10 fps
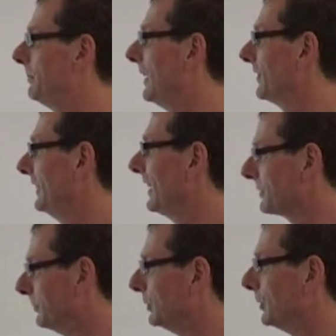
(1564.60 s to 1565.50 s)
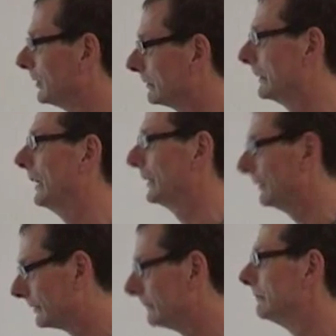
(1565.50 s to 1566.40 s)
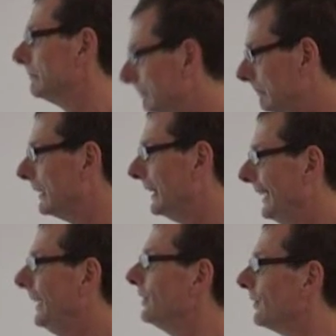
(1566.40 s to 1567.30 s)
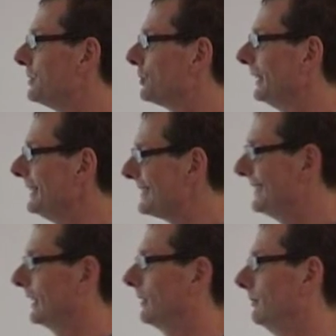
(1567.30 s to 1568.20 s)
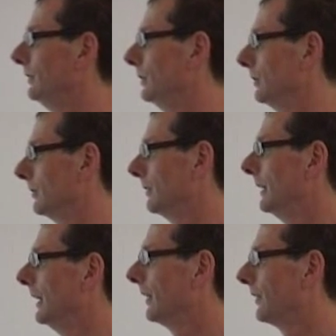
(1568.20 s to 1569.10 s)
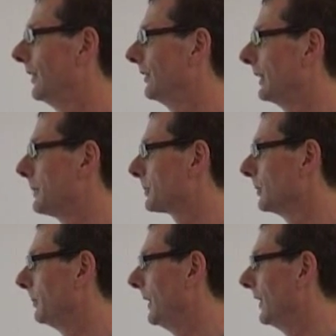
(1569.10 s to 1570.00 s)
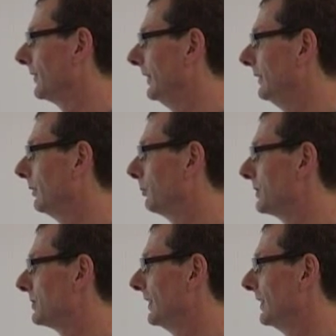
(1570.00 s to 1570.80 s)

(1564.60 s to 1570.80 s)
Party has a more kind of individualistic view than the Liberal Party, which